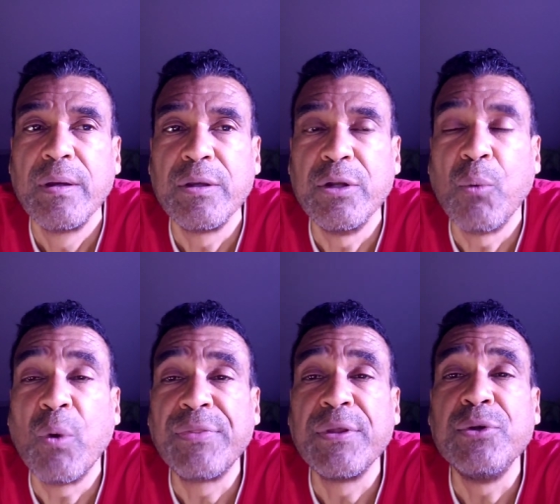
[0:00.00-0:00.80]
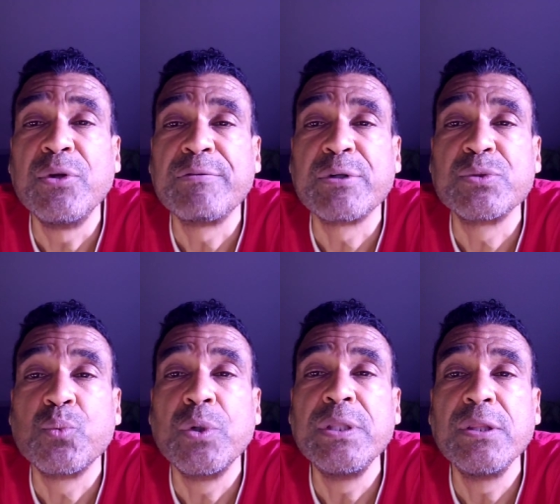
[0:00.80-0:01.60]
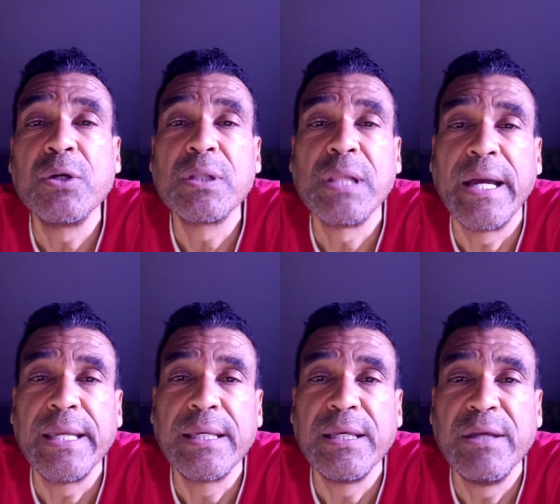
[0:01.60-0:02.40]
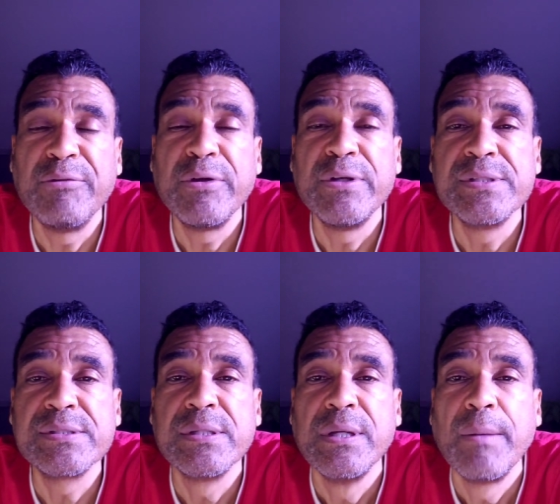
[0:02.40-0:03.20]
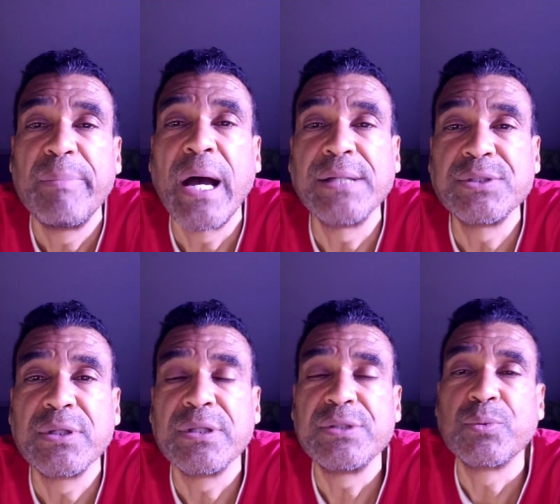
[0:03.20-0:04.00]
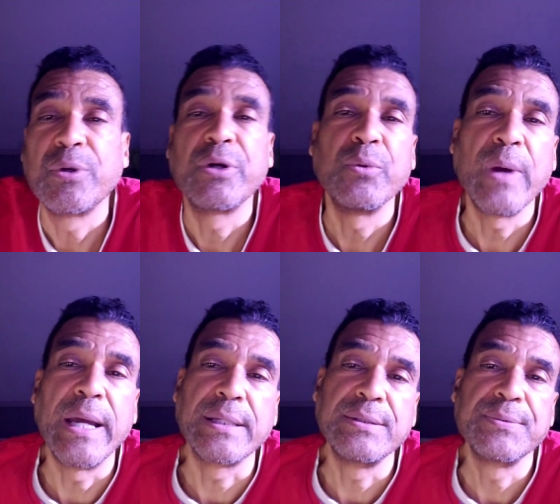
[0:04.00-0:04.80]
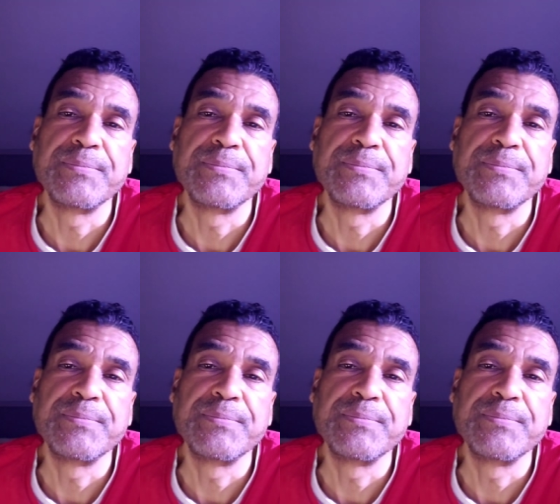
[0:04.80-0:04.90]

you know, what the universe would look like if his postulates were correct.